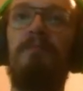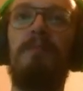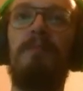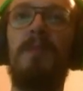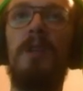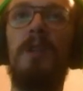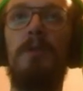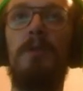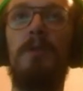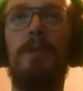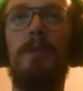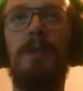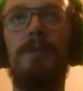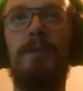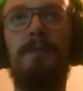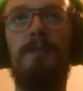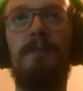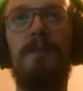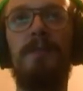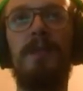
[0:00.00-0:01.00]
Not too much.
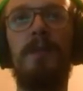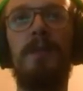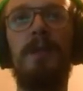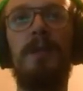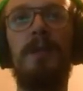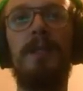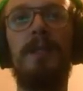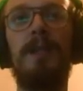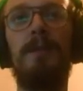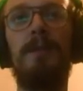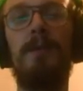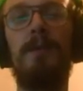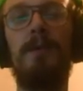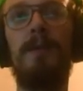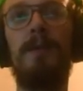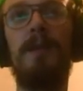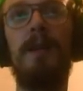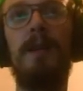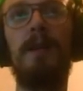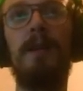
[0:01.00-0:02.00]
So let's come to
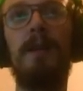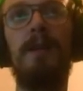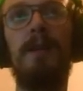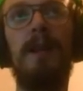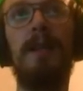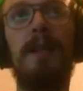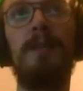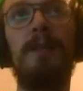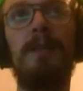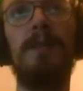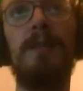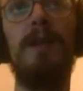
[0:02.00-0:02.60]
tank items.